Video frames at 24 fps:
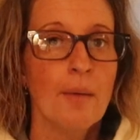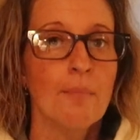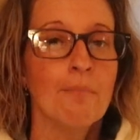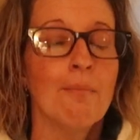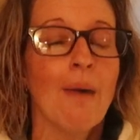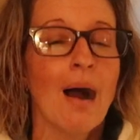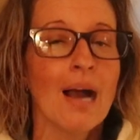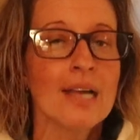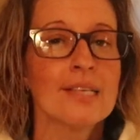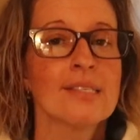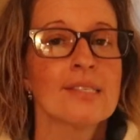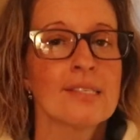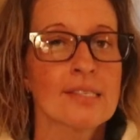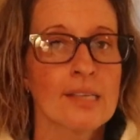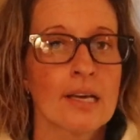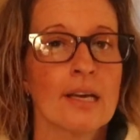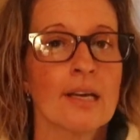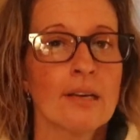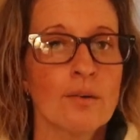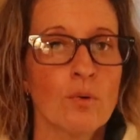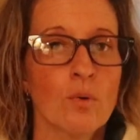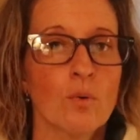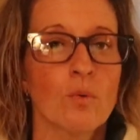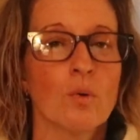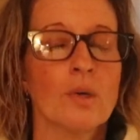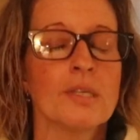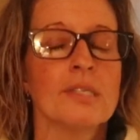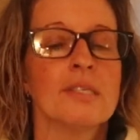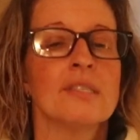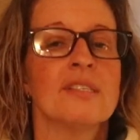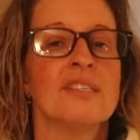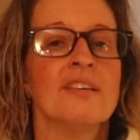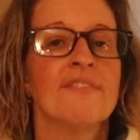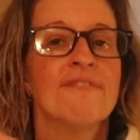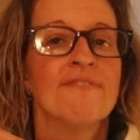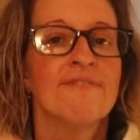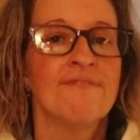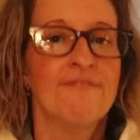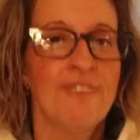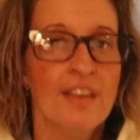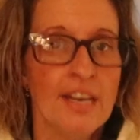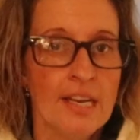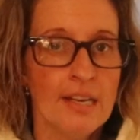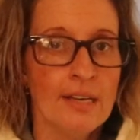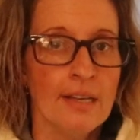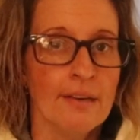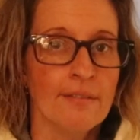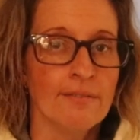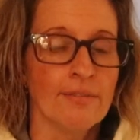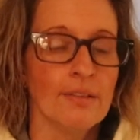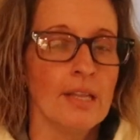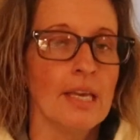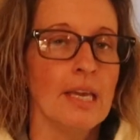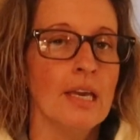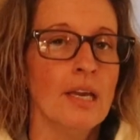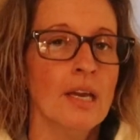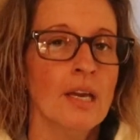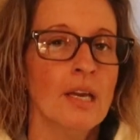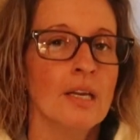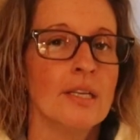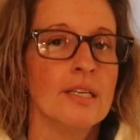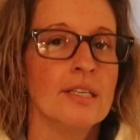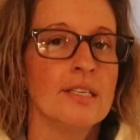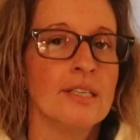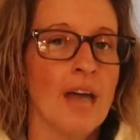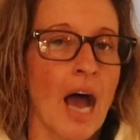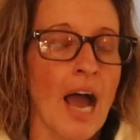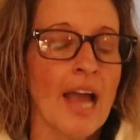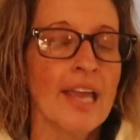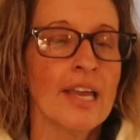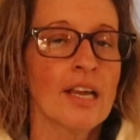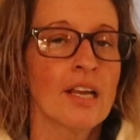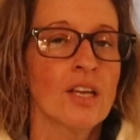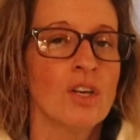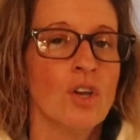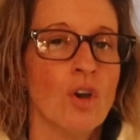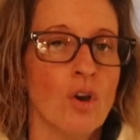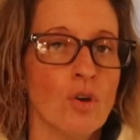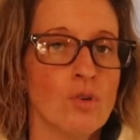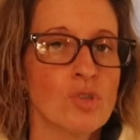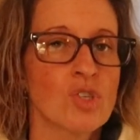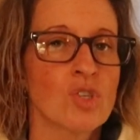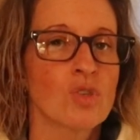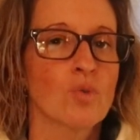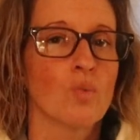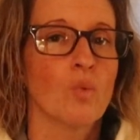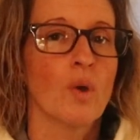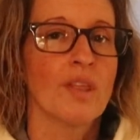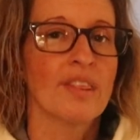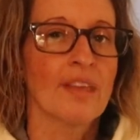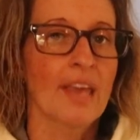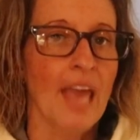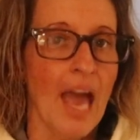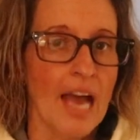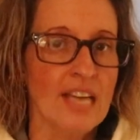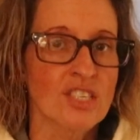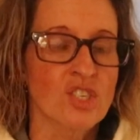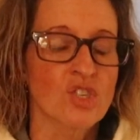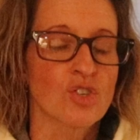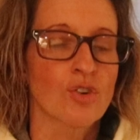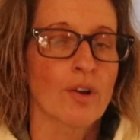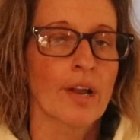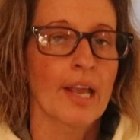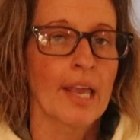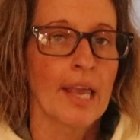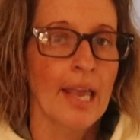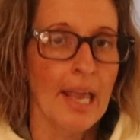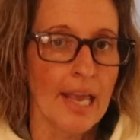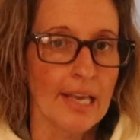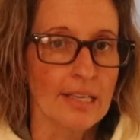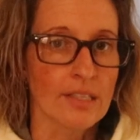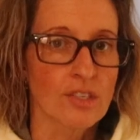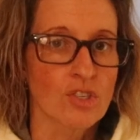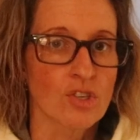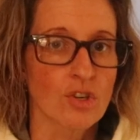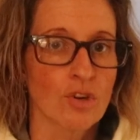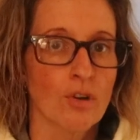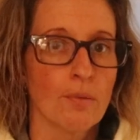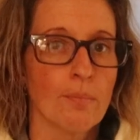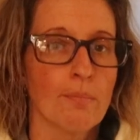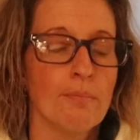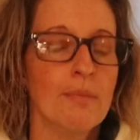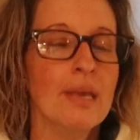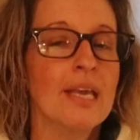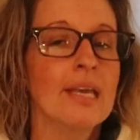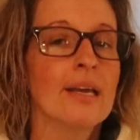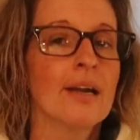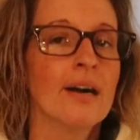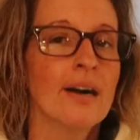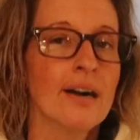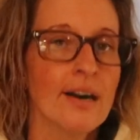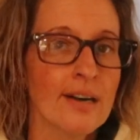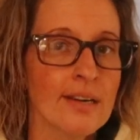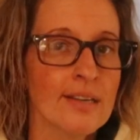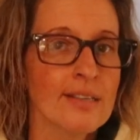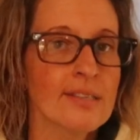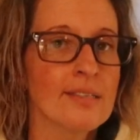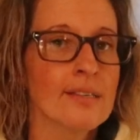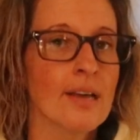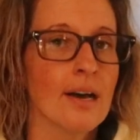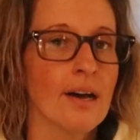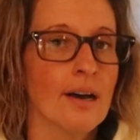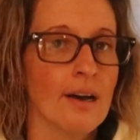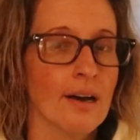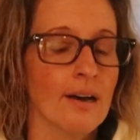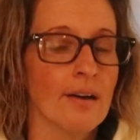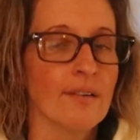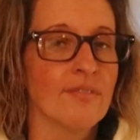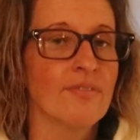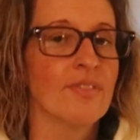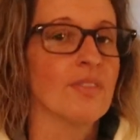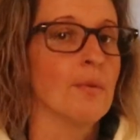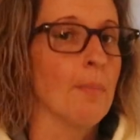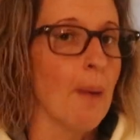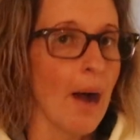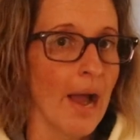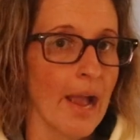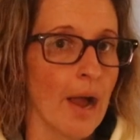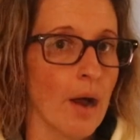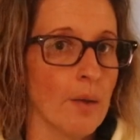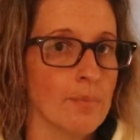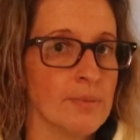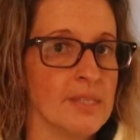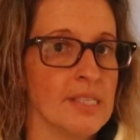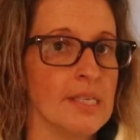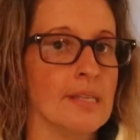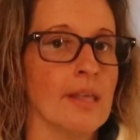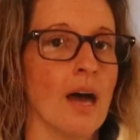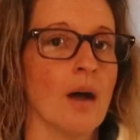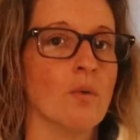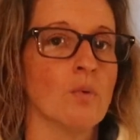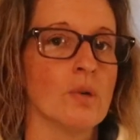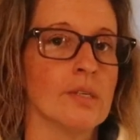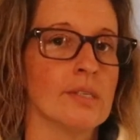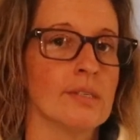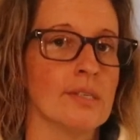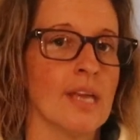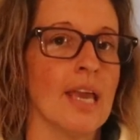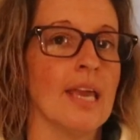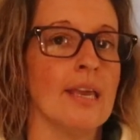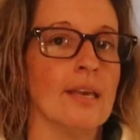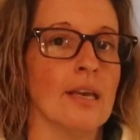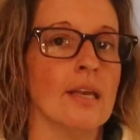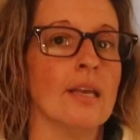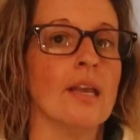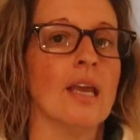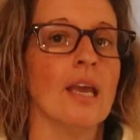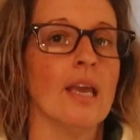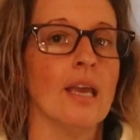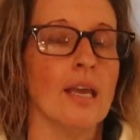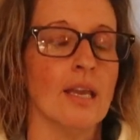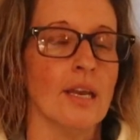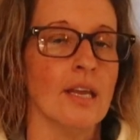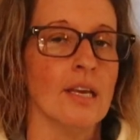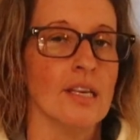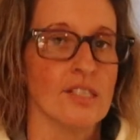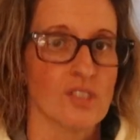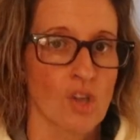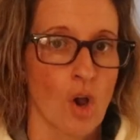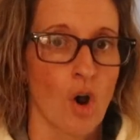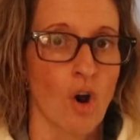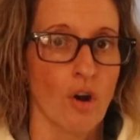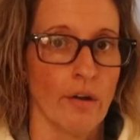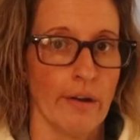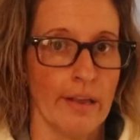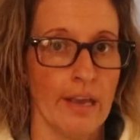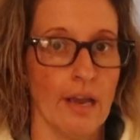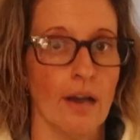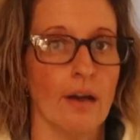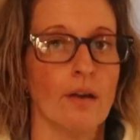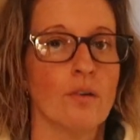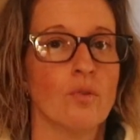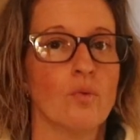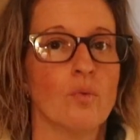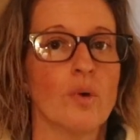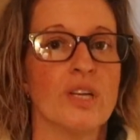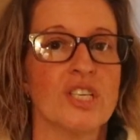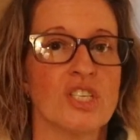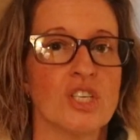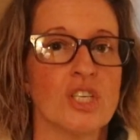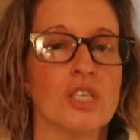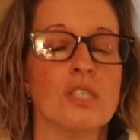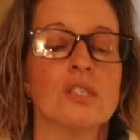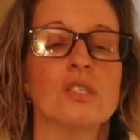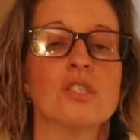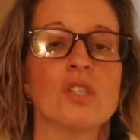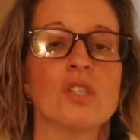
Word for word: My son was definitively diagnosed with gastric cancer because of the biopsy that was taken in his cardia, which is